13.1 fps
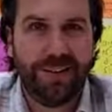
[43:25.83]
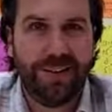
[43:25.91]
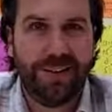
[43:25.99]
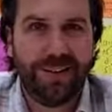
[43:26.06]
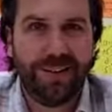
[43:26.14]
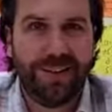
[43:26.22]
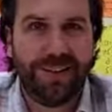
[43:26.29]

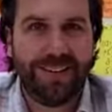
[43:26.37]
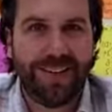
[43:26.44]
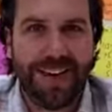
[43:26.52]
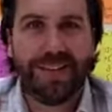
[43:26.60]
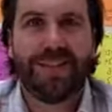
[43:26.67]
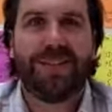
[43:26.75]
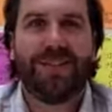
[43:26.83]

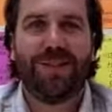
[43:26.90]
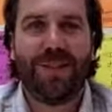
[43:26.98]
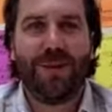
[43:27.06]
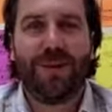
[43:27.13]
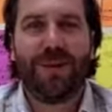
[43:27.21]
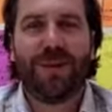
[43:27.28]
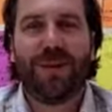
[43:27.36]

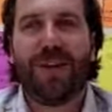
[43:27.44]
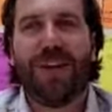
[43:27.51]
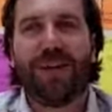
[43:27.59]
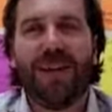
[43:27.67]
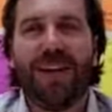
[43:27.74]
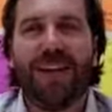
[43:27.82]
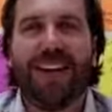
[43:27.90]
So you're going to
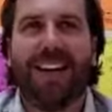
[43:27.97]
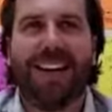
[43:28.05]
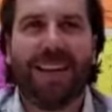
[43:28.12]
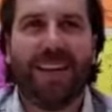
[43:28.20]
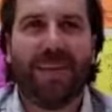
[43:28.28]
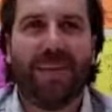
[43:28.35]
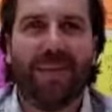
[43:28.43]
be,
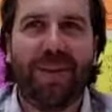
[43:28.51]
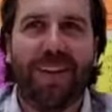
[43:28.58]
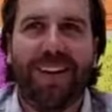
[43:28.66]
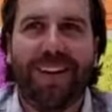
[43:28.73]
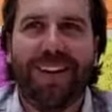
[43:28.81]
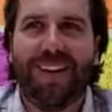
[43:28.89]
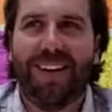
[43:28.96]

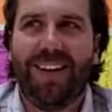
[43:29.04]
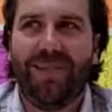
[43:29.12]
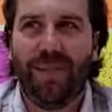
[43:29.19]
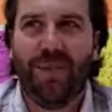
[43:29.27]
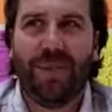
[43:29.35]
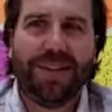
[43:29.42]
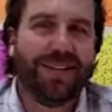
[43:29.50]

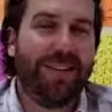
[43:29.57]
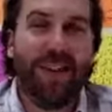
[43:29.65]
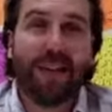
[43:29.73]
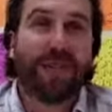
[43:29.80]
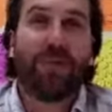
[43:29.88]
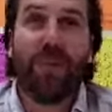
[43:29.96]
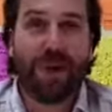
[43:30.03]

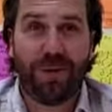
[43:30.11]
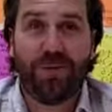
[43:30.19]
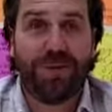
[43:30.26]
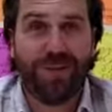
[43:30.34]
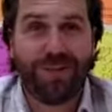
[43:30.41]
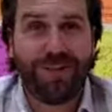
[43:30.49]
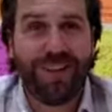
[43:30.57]
it's
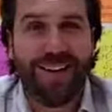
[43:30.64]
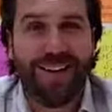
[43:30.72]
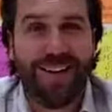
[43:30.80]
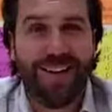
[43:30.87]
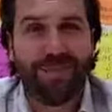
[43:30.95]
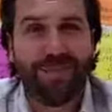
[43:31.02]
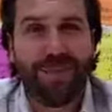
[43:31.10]
wonderful.
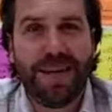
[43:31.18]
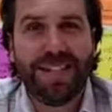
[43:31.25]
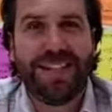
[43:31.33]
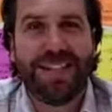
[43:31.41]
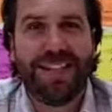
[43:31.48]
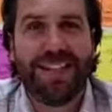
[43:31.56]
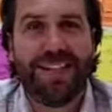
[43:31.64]

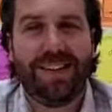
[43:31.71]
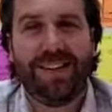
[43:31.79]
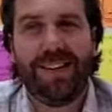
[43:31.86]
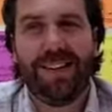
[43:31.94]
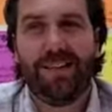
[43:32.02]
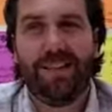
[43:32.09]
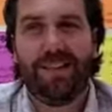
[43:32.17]
Basically,
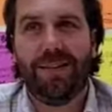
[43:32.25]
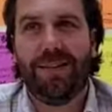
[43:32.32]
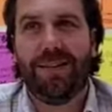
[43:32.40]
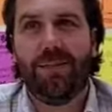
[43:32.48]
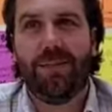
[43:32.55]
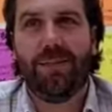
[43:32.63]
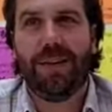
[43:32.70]

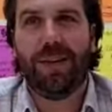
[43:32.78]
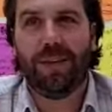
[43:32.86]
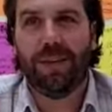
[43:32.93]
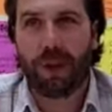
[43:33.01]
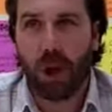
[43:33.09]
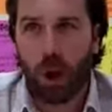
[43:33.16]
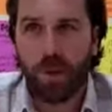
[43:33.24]

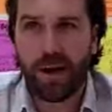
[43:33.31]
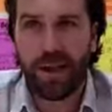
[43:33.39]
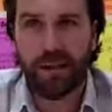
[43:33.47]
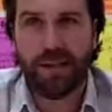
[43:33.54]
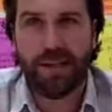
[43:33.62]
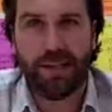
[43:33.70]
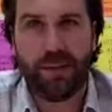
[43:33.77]
the co-working
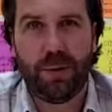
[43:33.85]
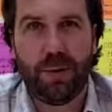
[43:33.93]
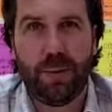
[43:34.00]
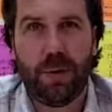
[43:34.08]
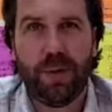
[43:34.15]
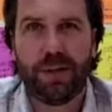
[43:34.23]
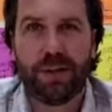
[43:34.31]
space where we
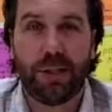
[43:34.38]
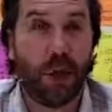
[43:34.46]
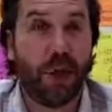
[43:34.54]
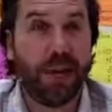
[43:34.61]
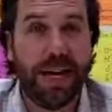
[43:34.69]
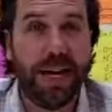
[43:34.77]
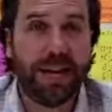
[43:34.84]
work is
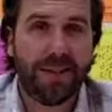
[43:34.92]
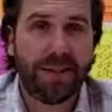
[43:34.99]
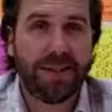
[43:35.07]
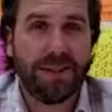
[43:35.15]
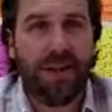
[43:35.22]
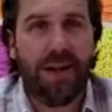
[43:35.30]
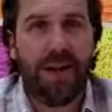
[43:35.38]
called Nest,
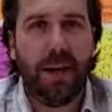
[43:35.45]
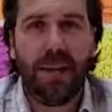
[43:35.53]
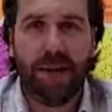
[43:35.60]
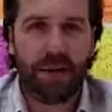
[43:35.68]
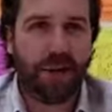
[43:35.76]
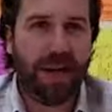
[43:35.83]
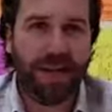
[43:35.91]
and
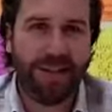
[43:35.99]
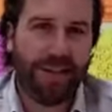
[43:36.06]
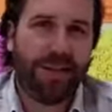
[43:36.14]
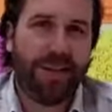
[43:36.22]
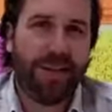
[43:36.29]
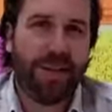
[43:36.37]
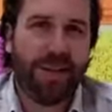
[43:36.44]
it's right in
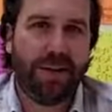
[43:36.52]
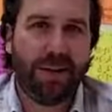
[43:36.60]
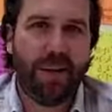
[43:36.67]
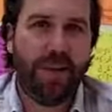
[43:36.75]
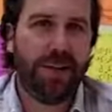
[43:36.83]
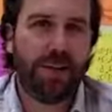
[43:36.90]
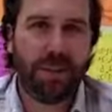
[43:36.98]
downtown Playa del
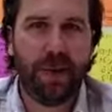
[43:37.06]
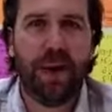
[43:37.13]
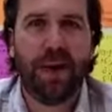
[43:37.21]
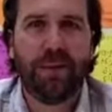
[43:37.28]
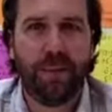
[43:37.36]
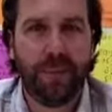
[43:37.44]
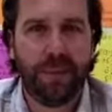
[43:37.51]
Carmen. It's a block
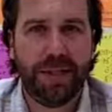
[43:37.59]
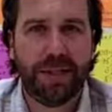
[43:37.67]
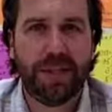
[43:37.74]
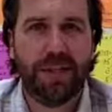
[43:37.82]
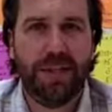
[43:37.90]
from the beach.